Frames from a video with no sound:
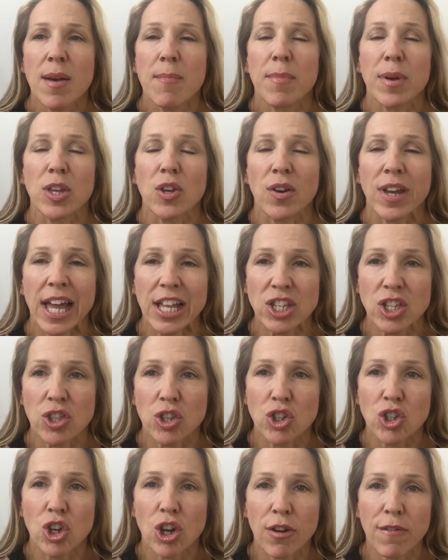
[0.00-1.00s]
but you're getting
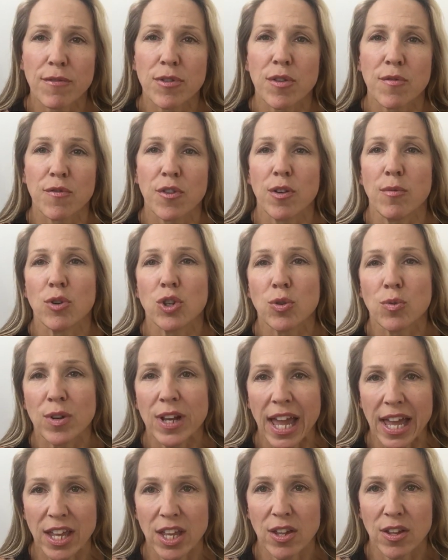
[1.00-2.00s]
the sugar from the fruit, which will
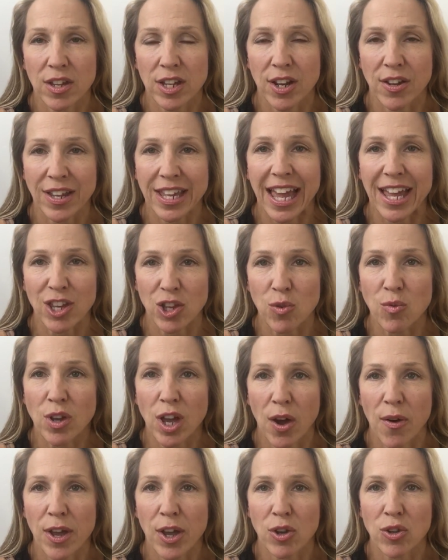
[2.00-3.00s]
get you
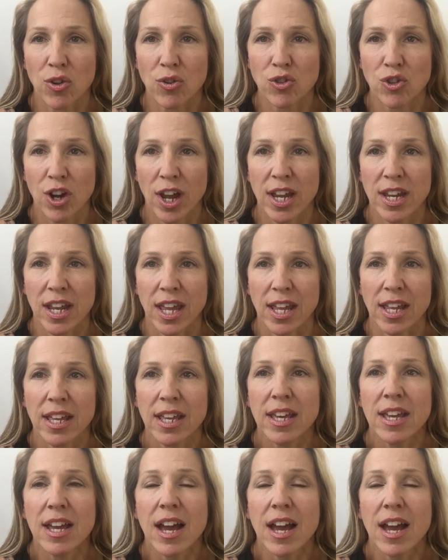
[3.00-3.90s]
going on your training.